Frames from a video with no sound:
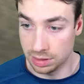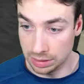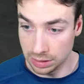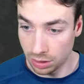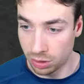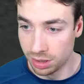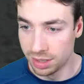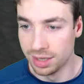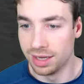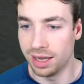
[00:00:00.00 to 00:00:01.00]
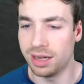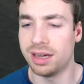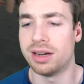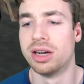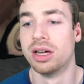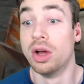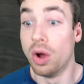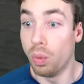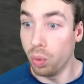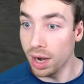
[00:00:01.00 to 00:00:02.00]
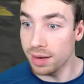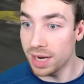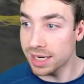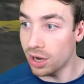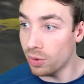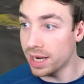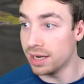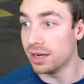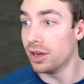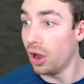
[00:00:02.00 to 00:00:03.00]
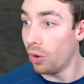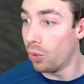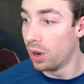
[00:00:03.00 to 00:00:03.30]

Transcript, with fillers: No! Oh! Where am I going? No!